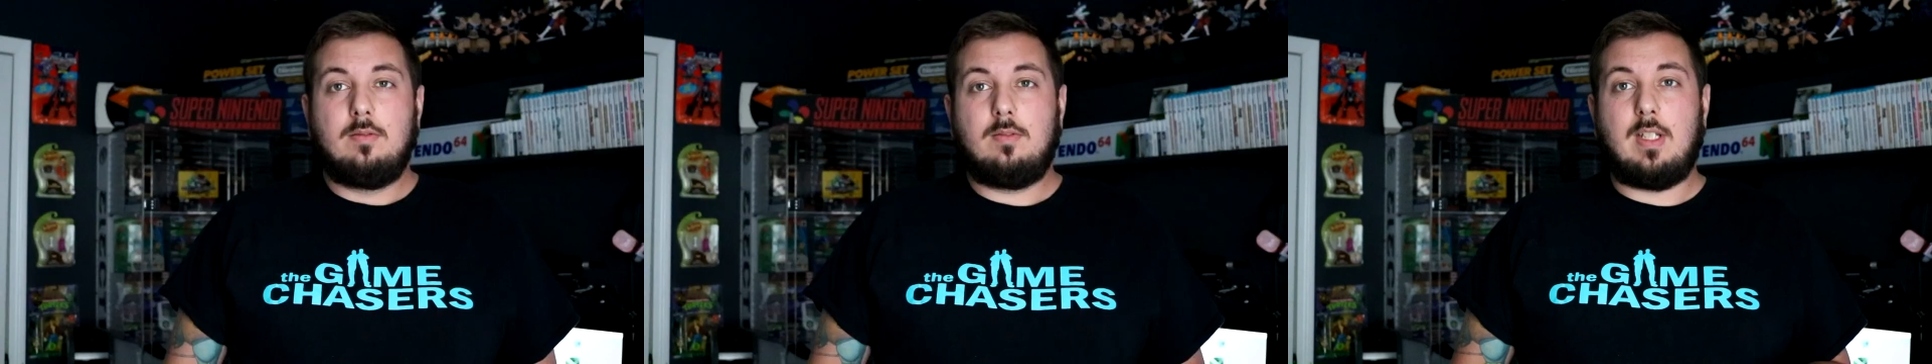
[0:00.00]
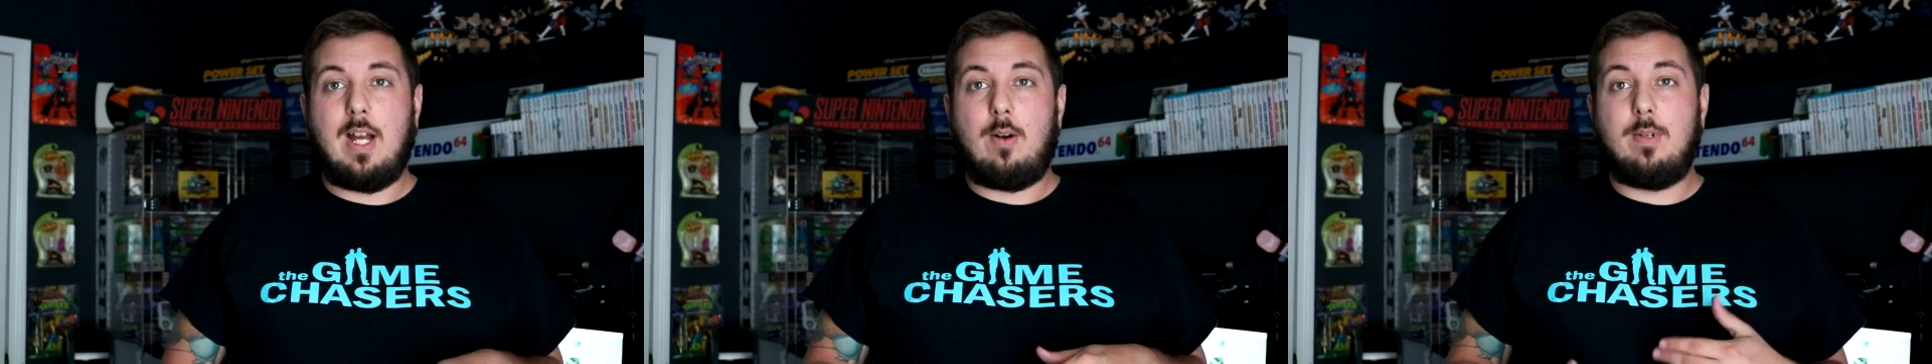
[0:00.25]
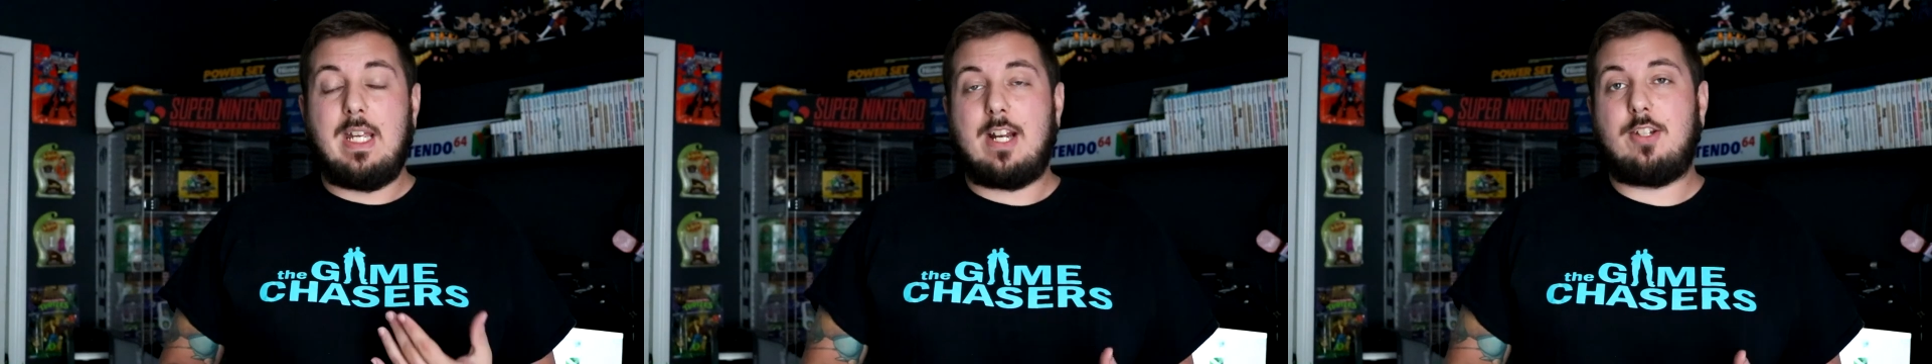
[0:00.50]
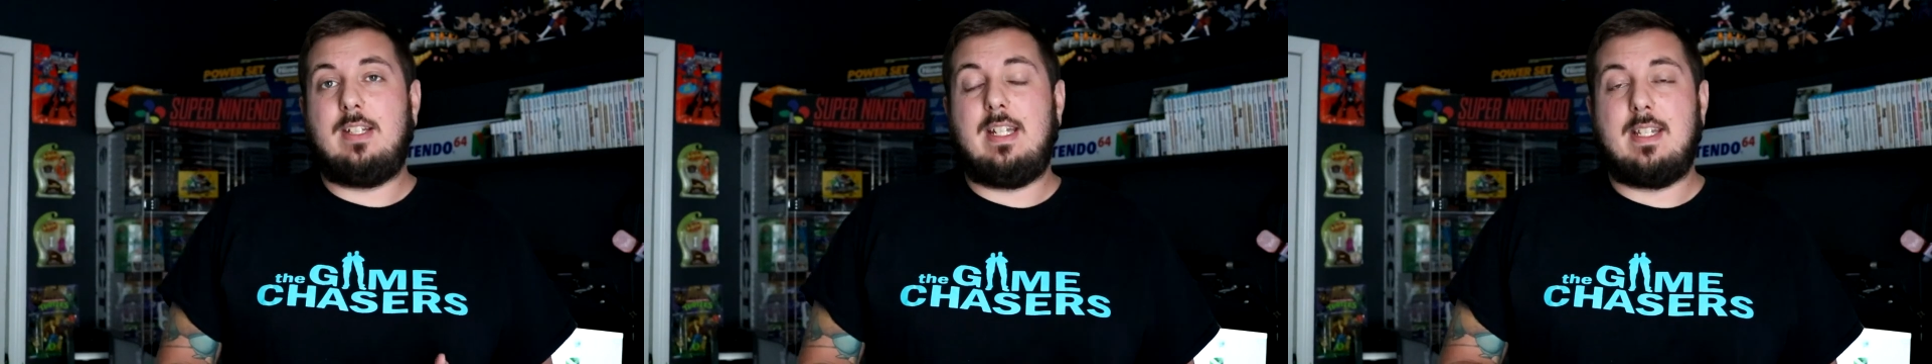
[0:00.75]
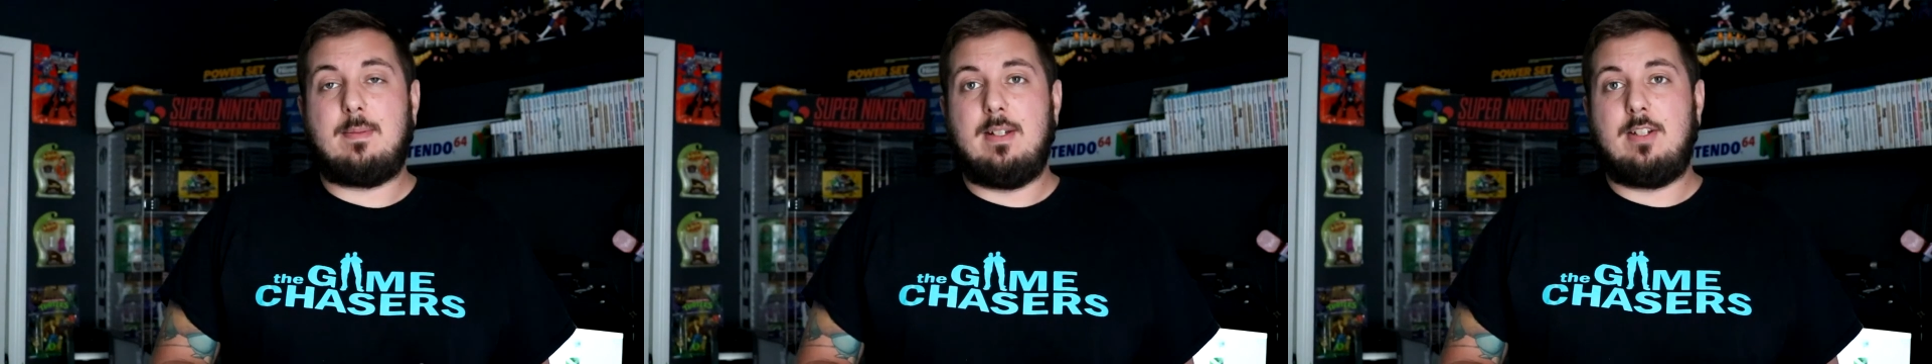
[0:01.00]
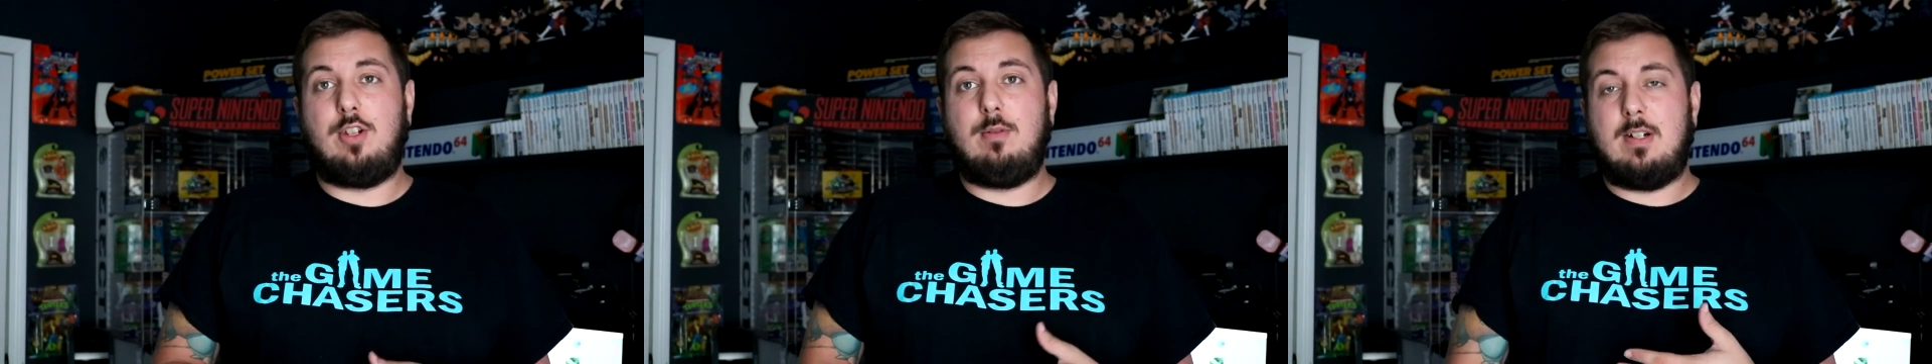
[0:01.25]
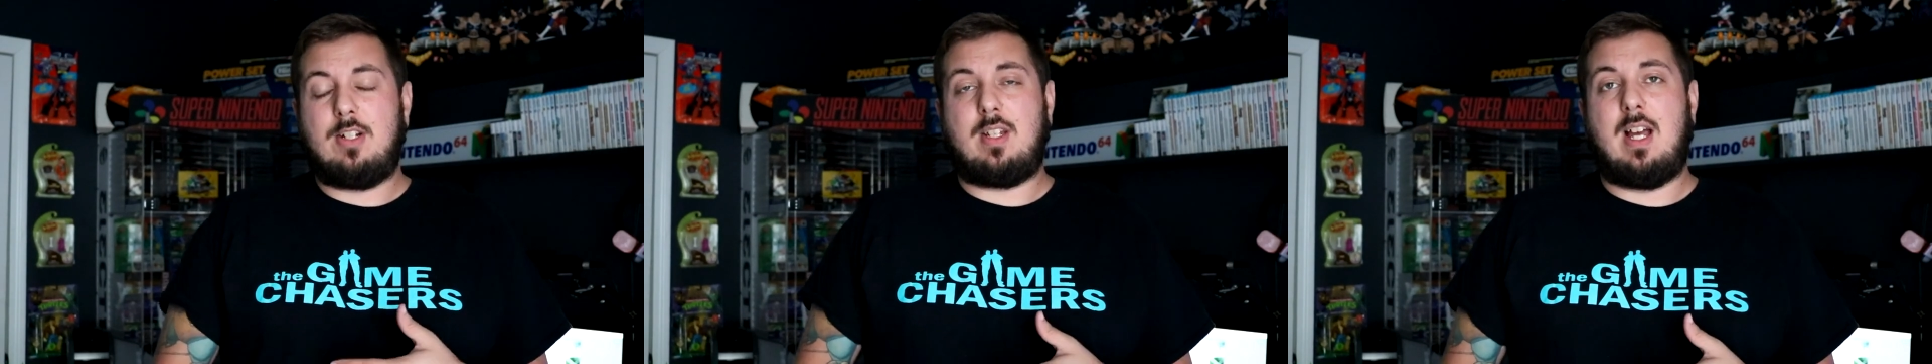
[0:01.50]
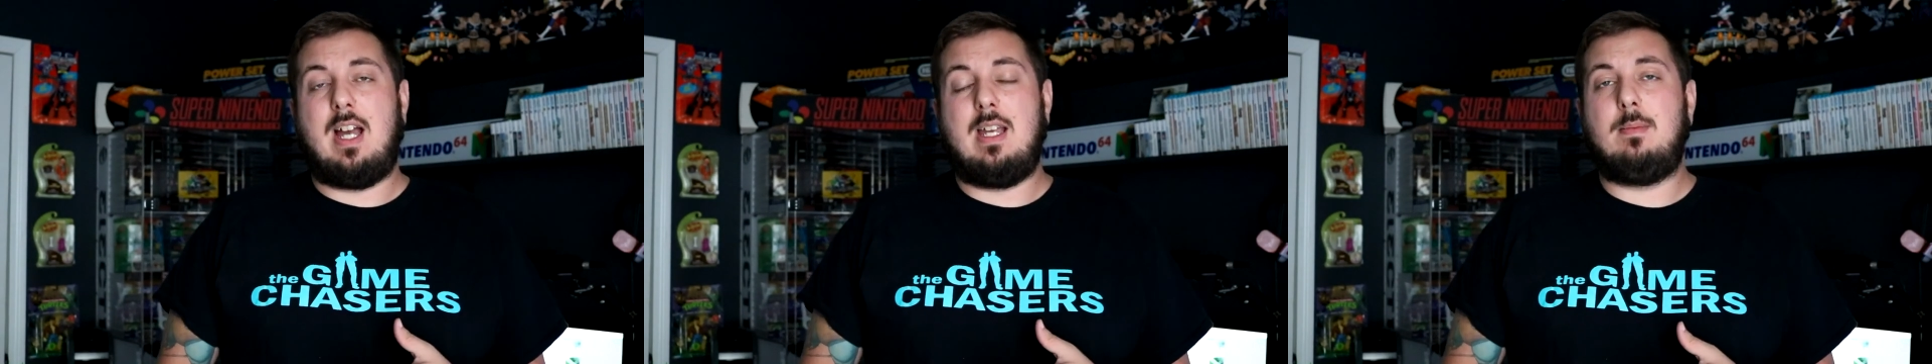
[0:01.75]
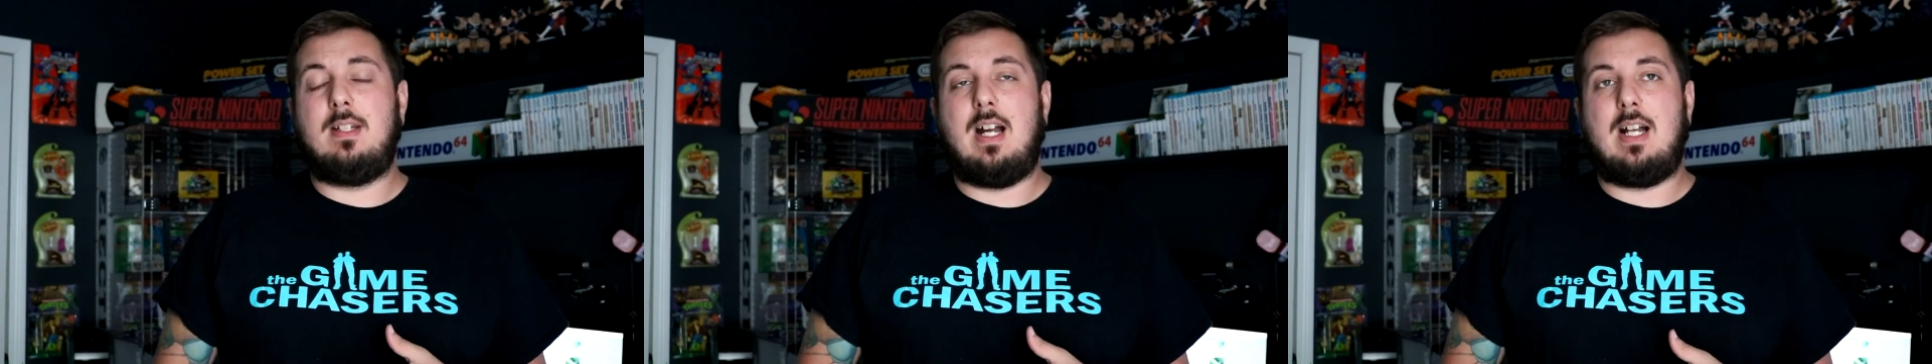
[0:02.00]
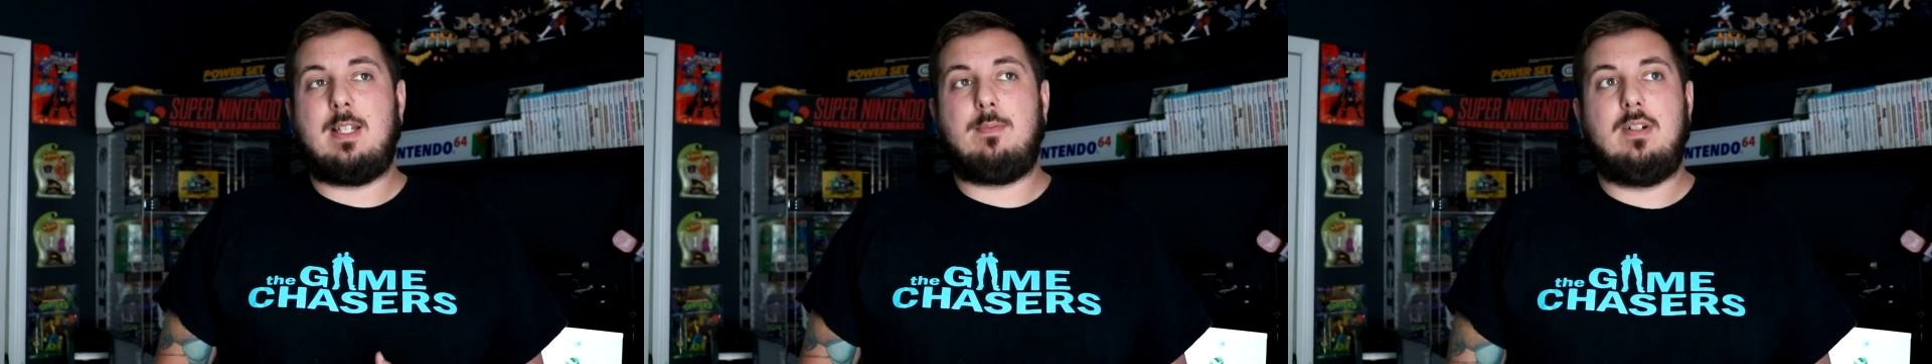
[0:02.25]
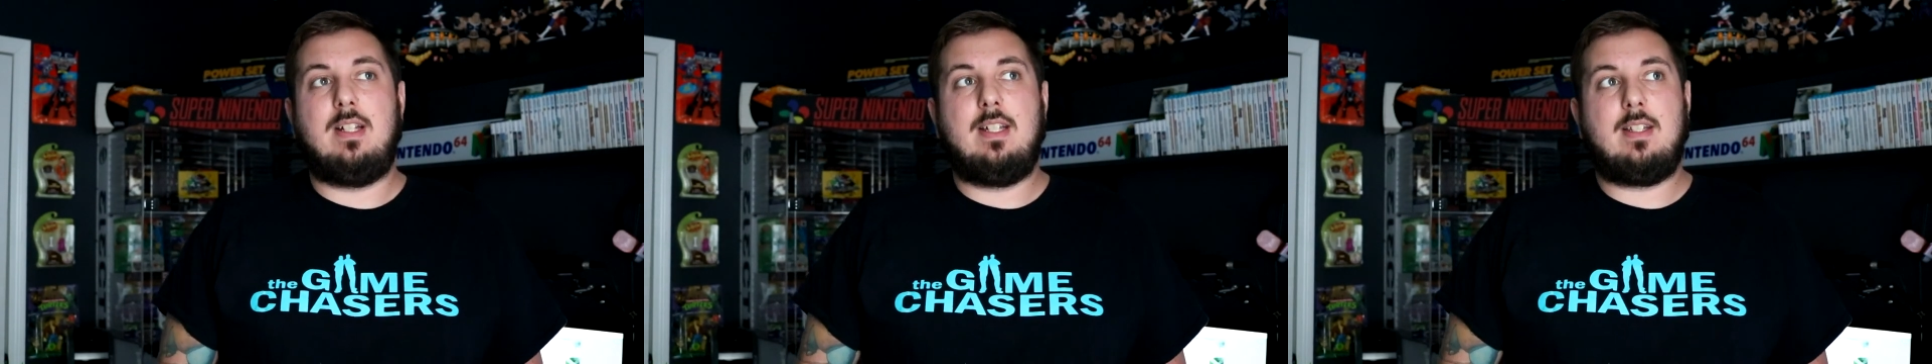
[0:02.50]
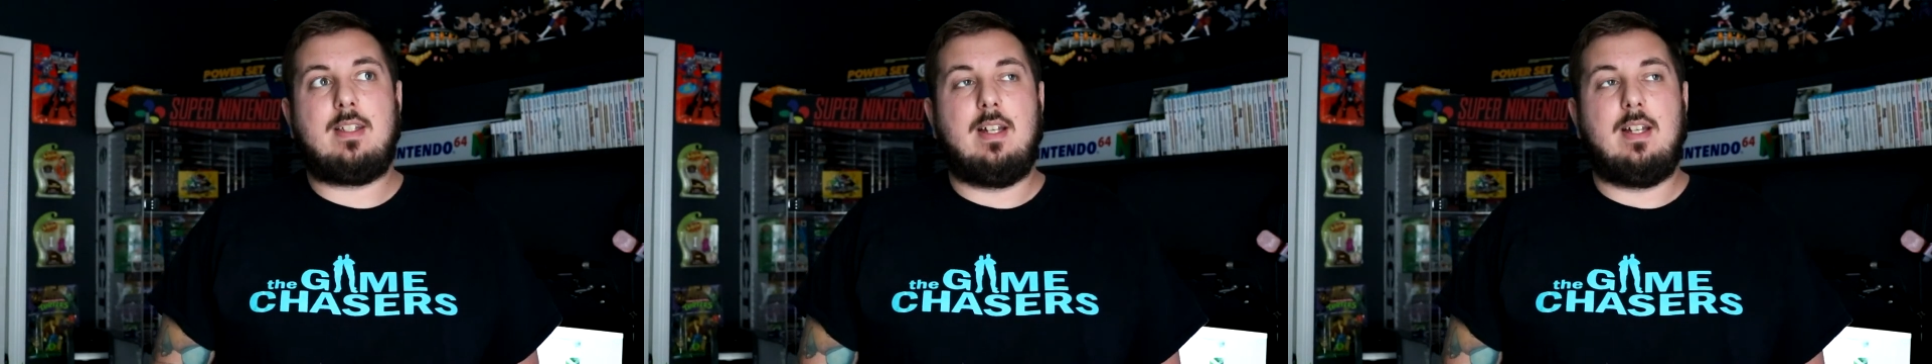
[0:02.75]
Now, we actually didn't spend too much time in hot springs.